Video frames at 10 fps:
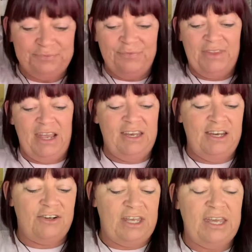mini
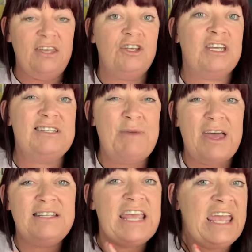catalogue
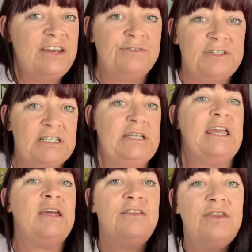in your kit. You
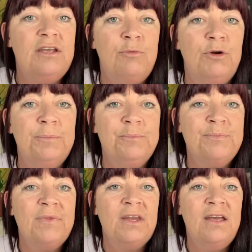can add anything
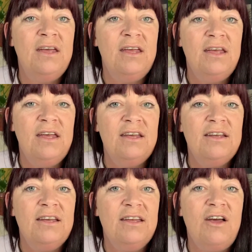to your kit that you want.